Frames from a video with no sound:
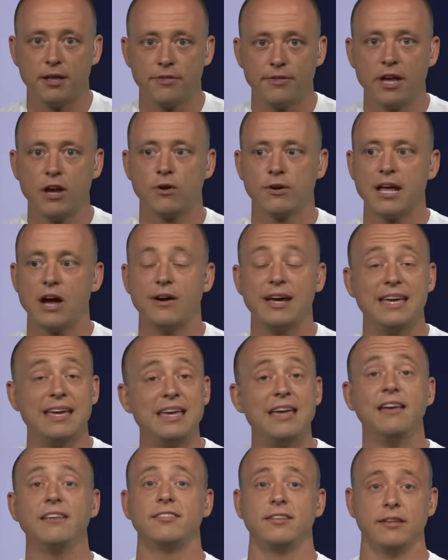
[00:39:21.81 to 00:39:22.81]
They are now
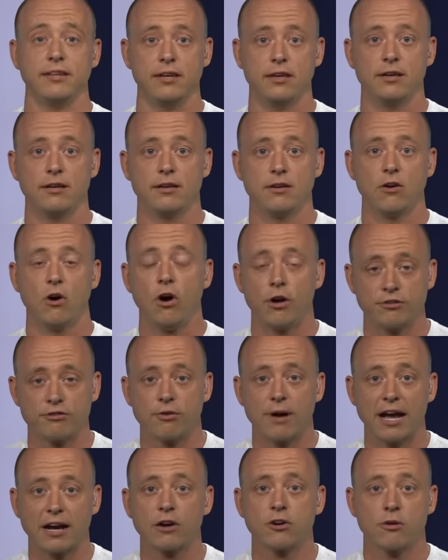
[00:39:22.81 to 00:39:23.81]
easily on
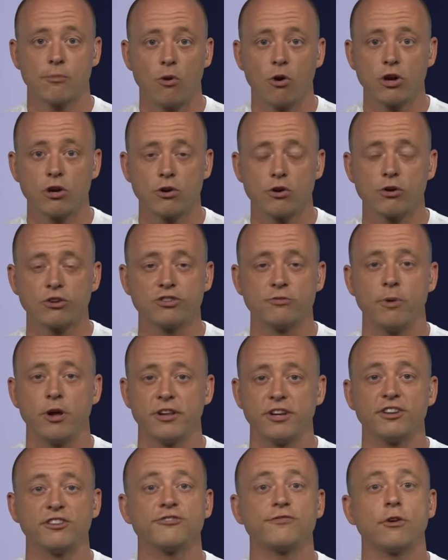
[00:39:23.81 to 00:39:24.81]
track under Mario
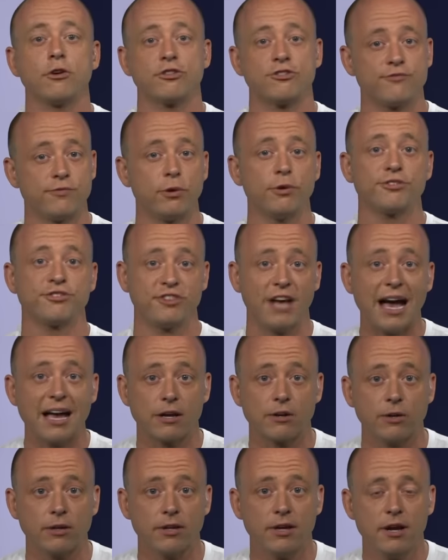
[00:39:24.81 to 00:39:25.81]
Cristobal in his first full
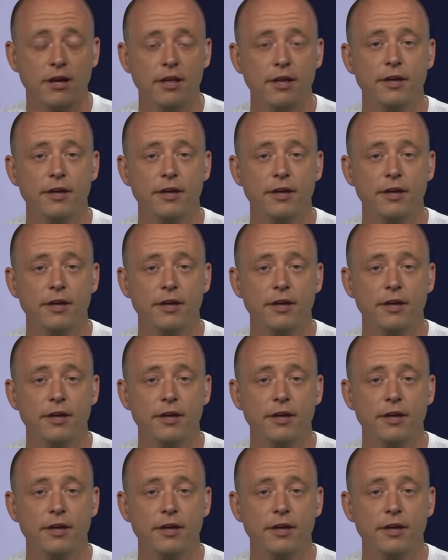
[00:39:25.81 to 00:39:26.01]
cycle